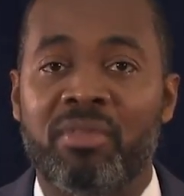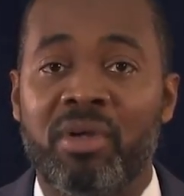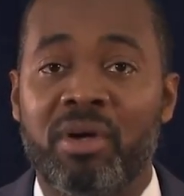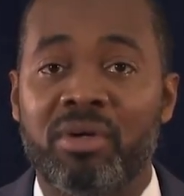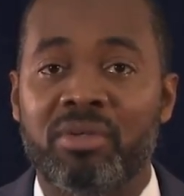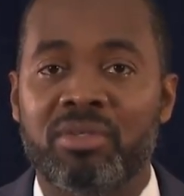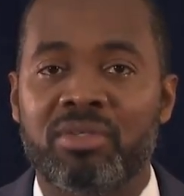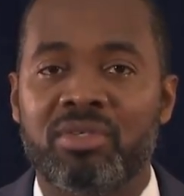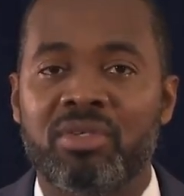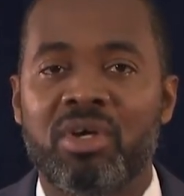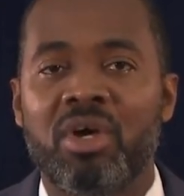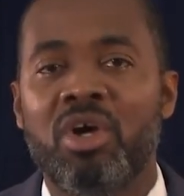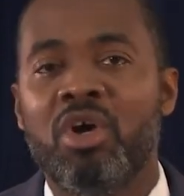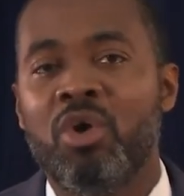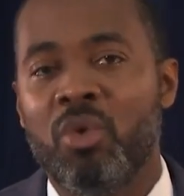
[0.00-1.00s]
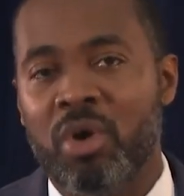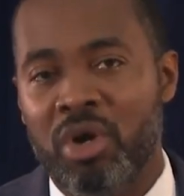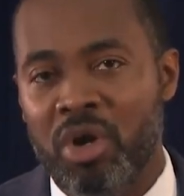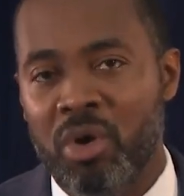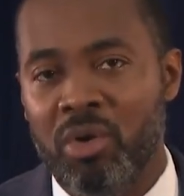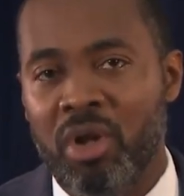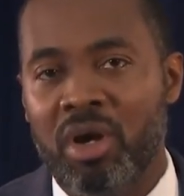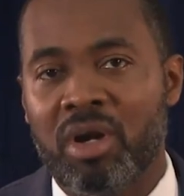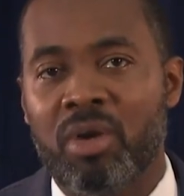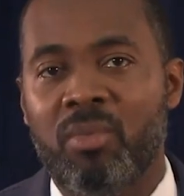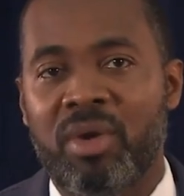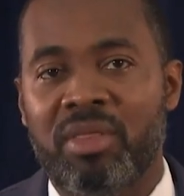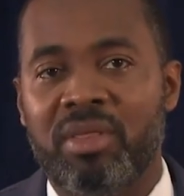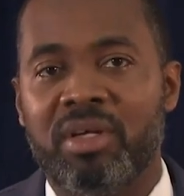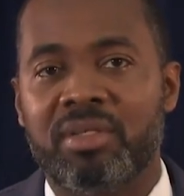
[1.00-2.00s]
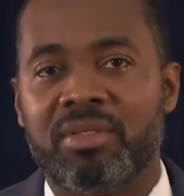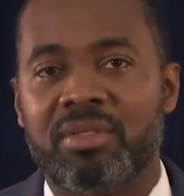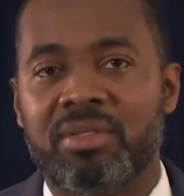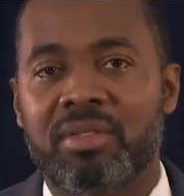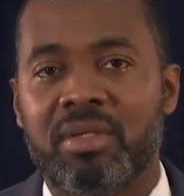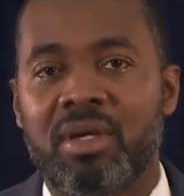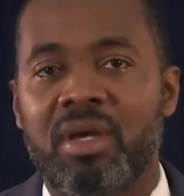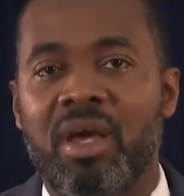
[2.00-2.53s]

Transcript: those who are no longer with us